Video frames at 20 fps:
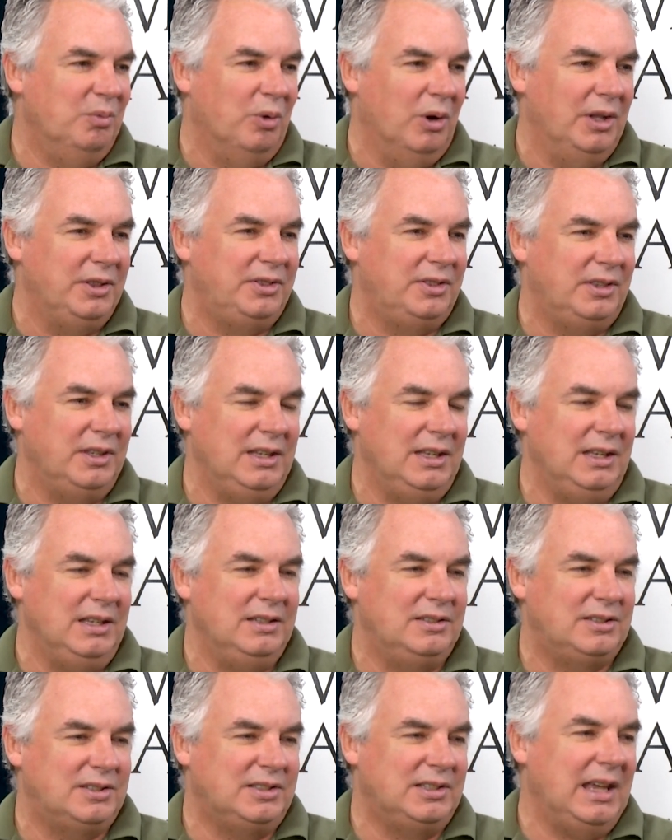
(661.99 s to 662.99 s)
what the
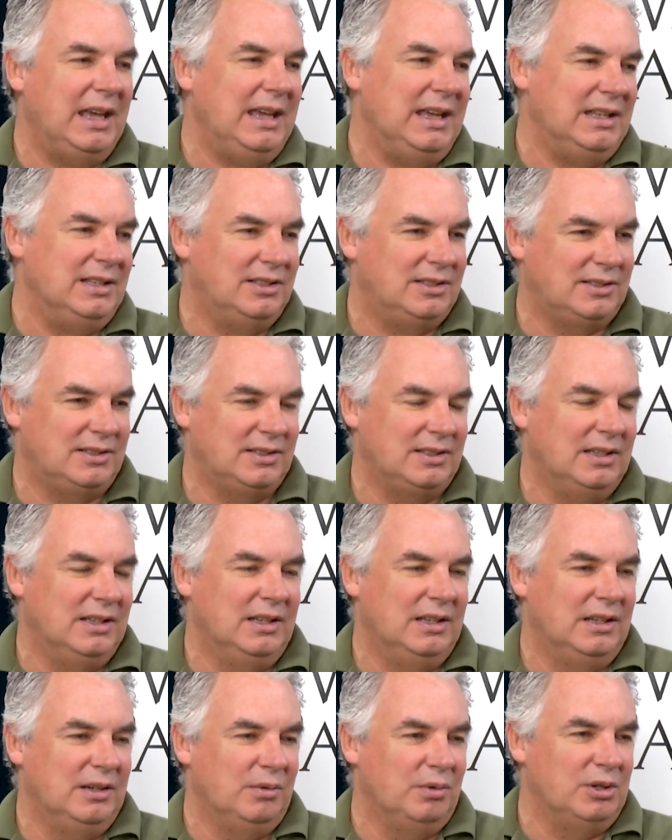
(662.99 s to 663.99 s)
state's
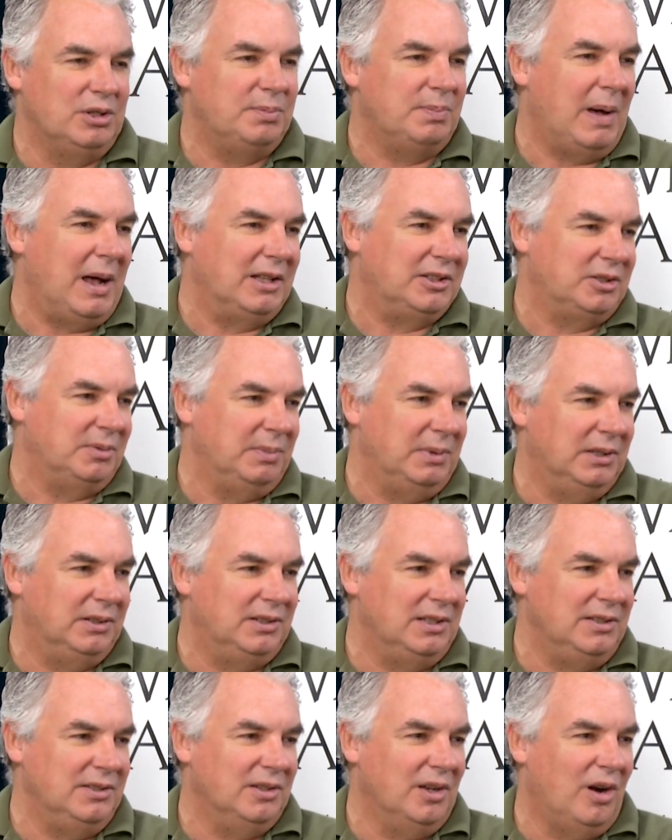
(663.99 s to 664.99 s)

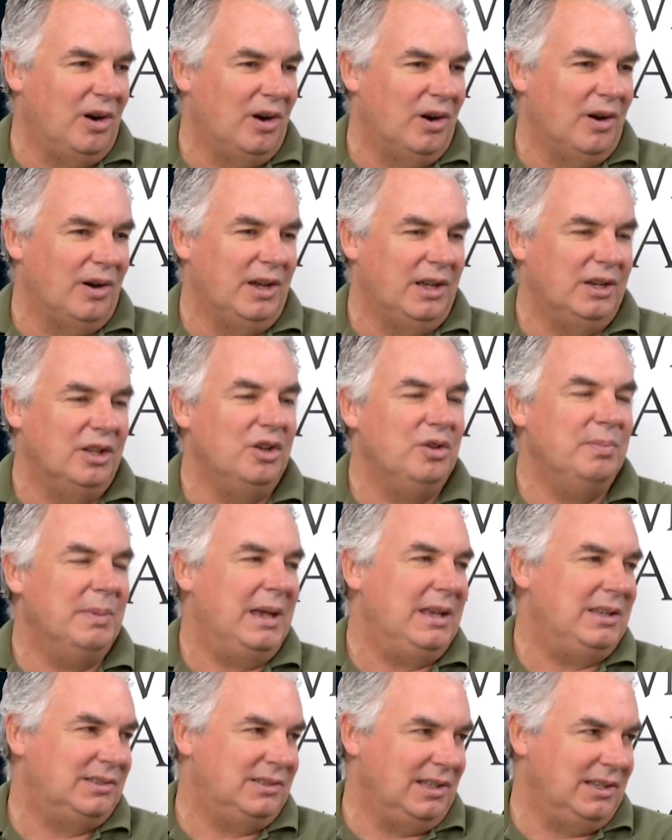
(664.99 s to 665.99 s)
responsibilities are and who
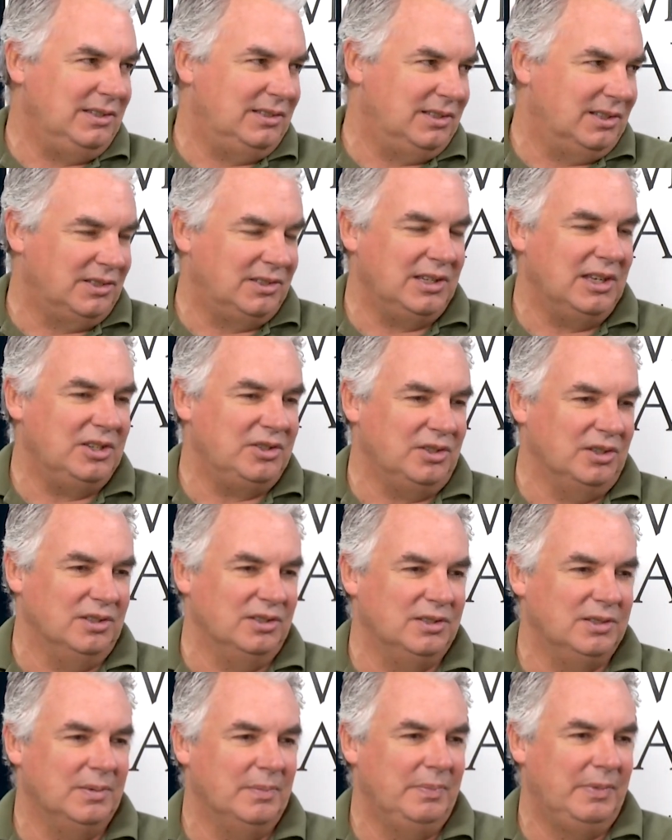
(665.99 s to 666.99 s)
makes these
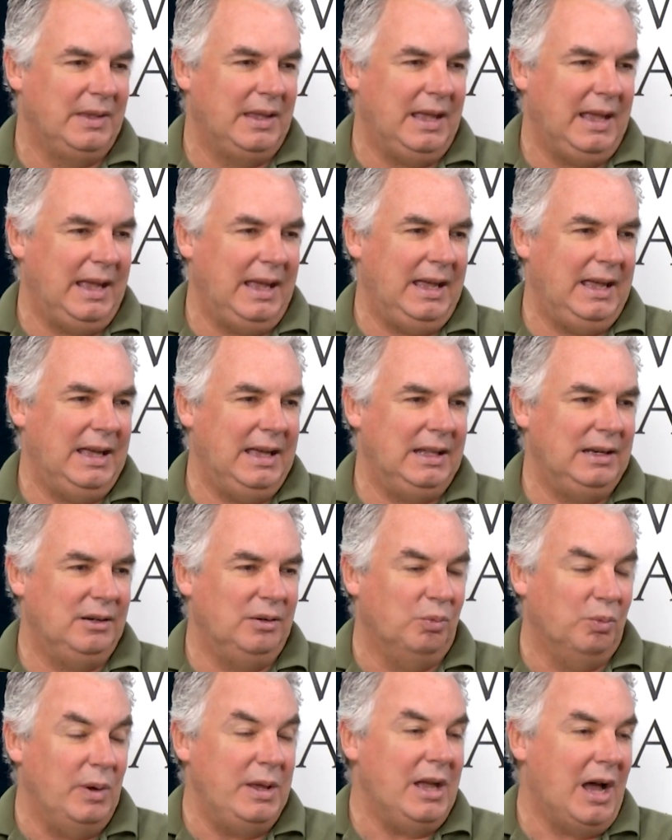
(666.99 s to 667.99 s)
decisions. And
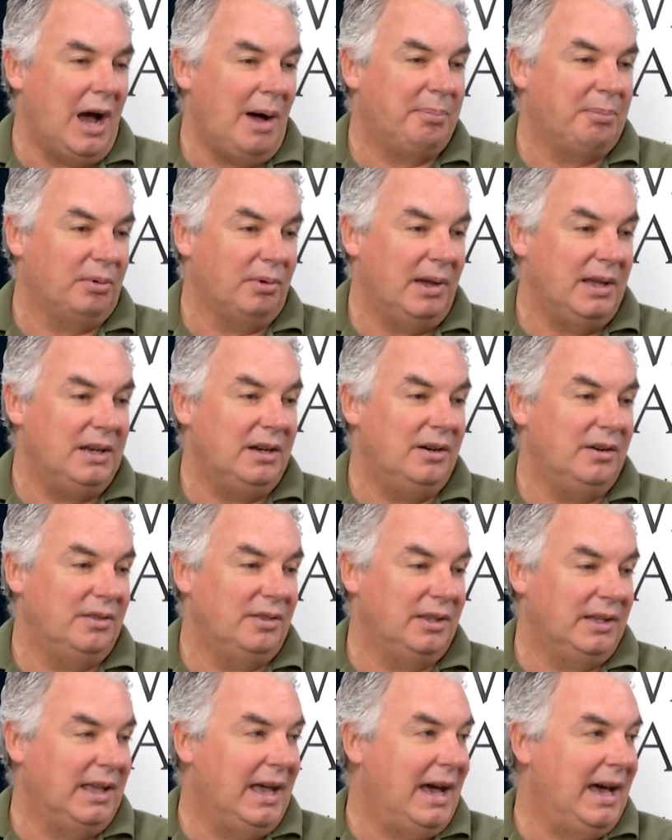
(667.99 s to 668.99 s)
we operate under
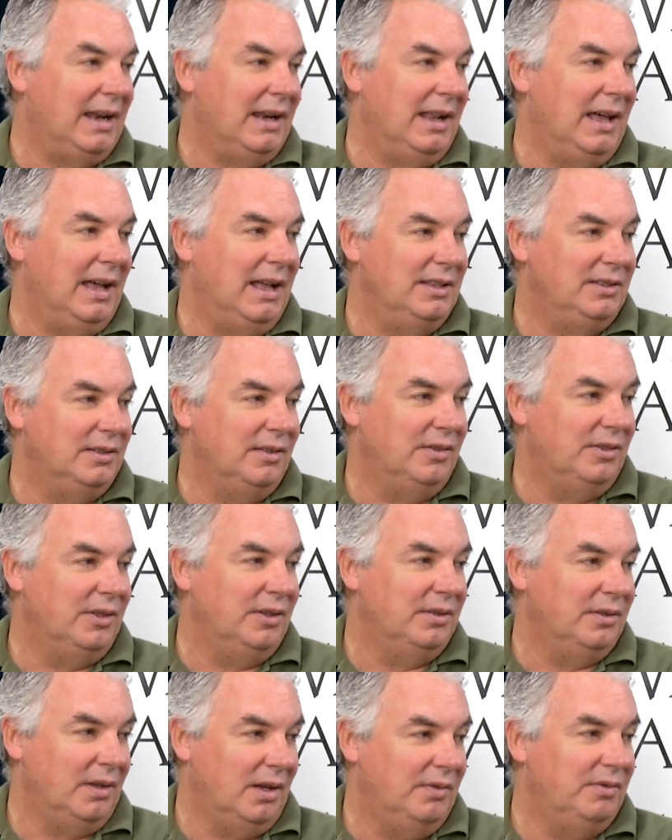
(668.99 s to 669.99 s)
the guidelines of
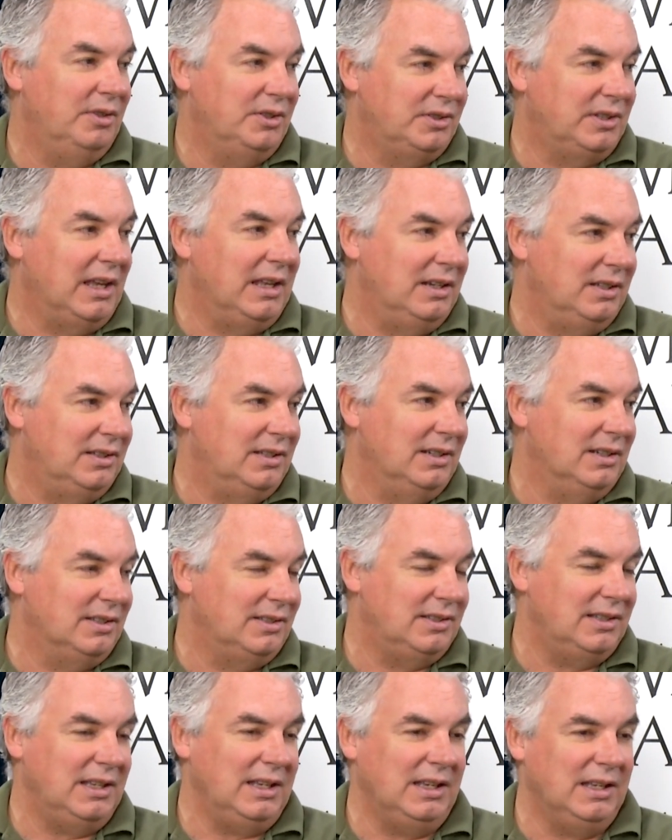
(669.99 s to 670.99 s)
the state of
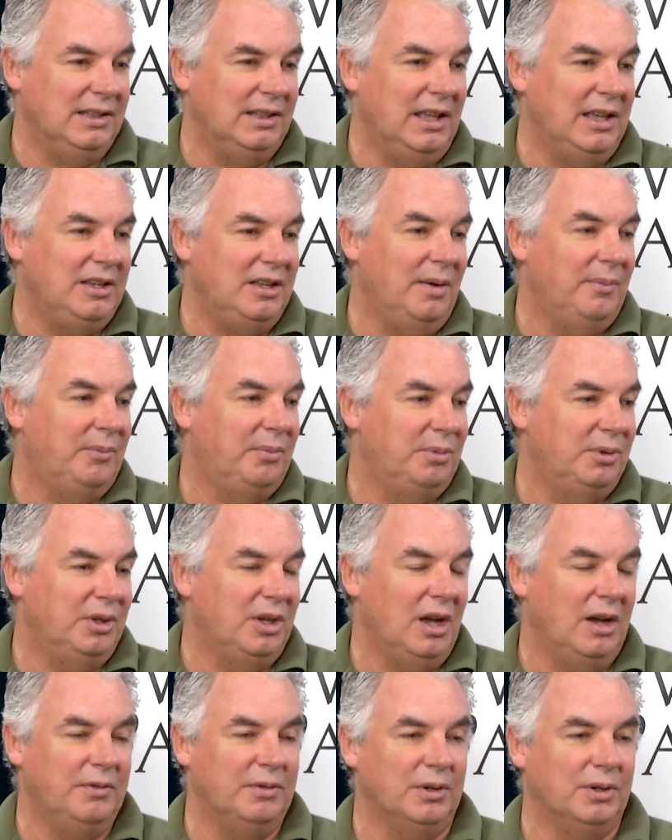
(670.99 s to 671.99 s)
Tennessee, and they come from the
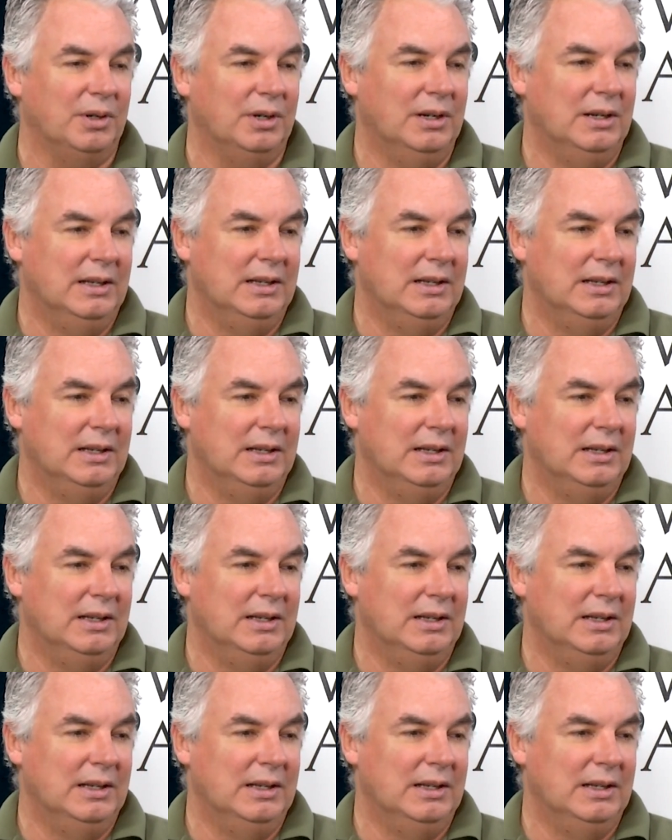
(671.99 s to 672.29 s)
governor.